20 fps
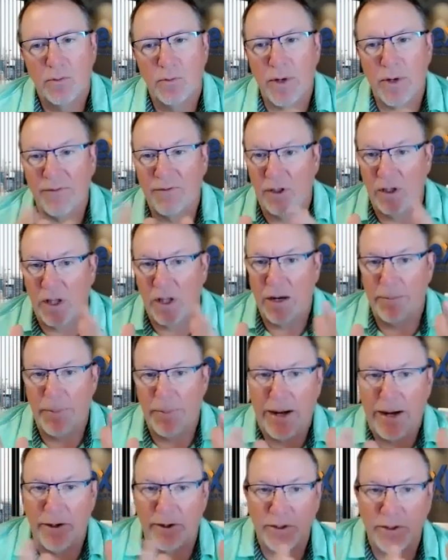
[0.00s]
We're having a lot of
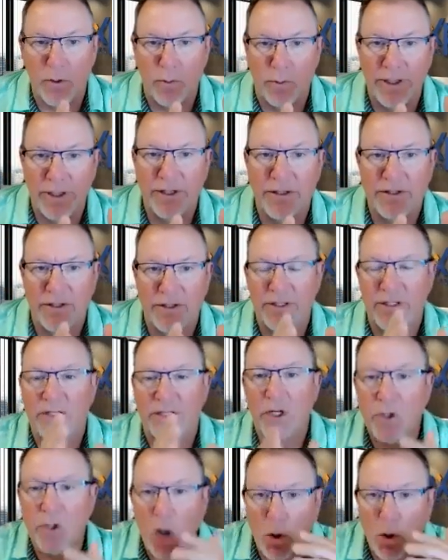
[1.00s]
buyers going into the
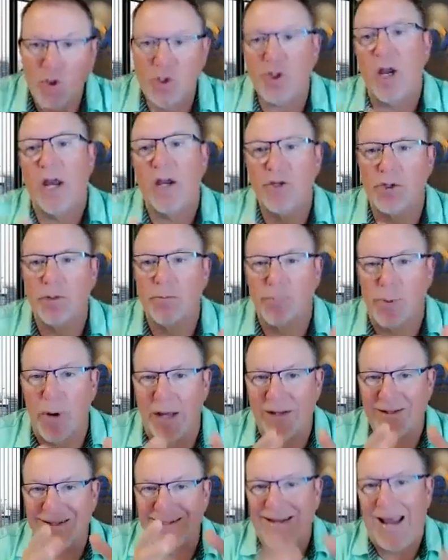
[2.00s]
negotiation
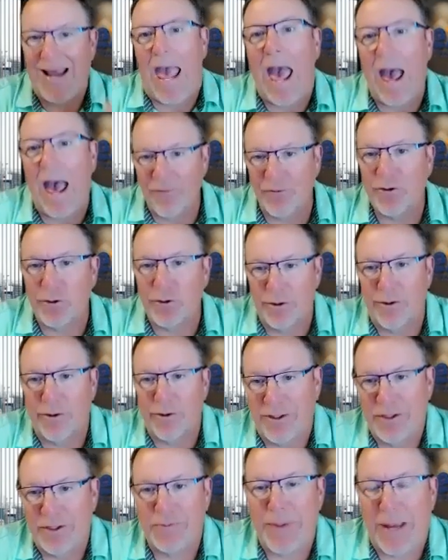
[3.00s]
process after
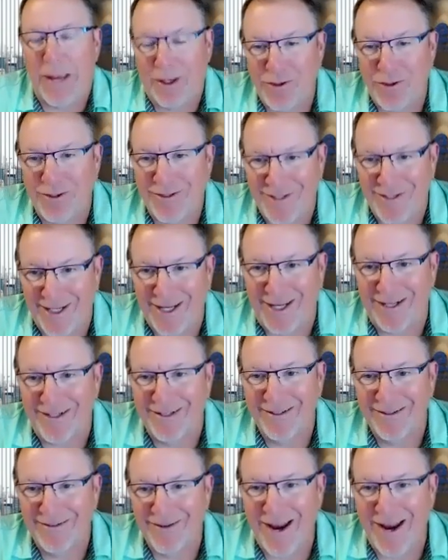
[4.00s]
their inspections
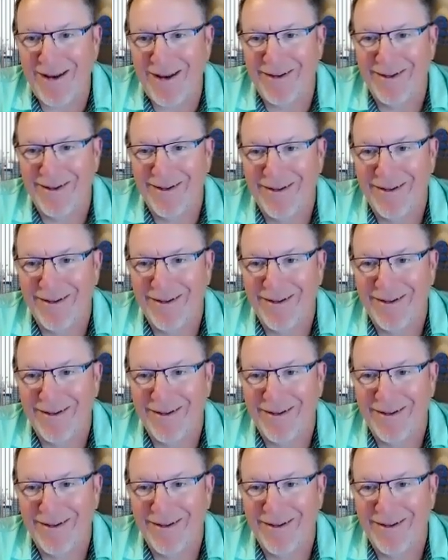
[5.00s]
again, right?